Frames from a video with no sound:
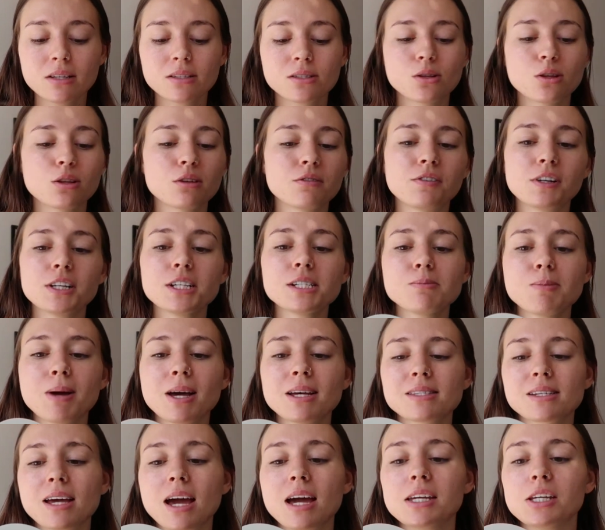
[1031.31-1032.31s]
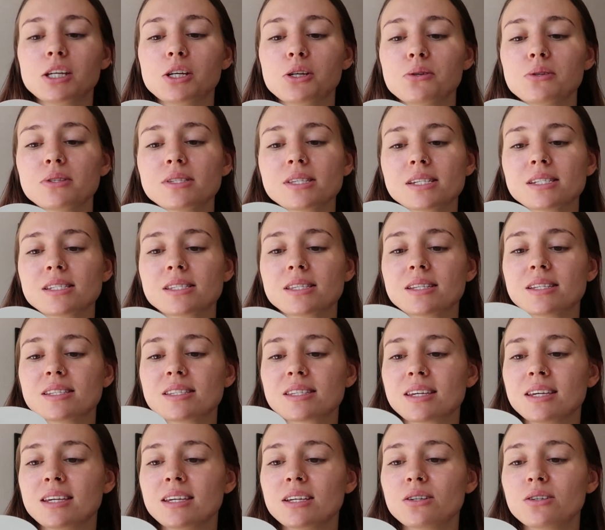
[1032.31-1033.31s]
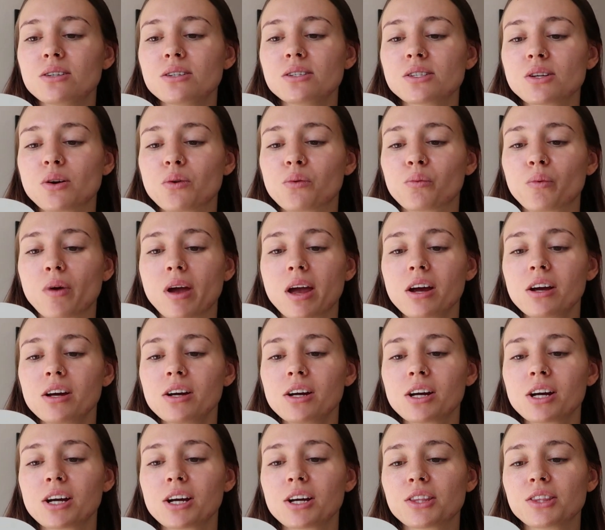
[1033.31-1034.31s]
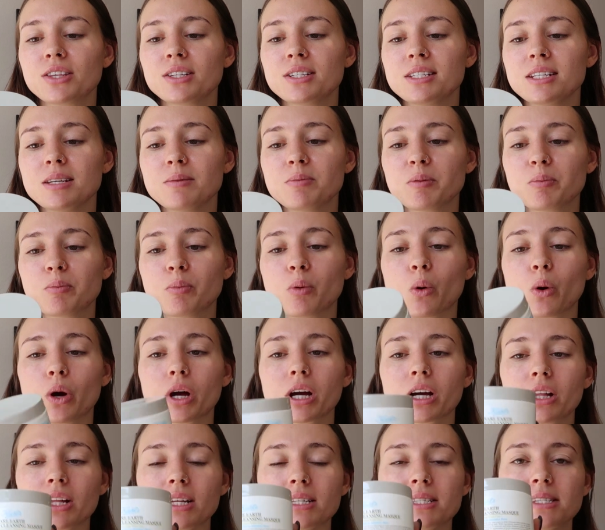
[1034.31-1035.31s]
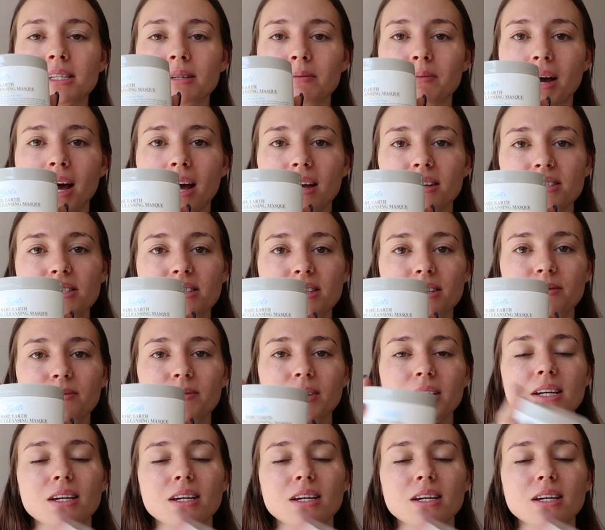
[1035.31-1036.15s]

So the first mask I use is this Kiehl's Rare Earth Deep Pore Cleansing Mask.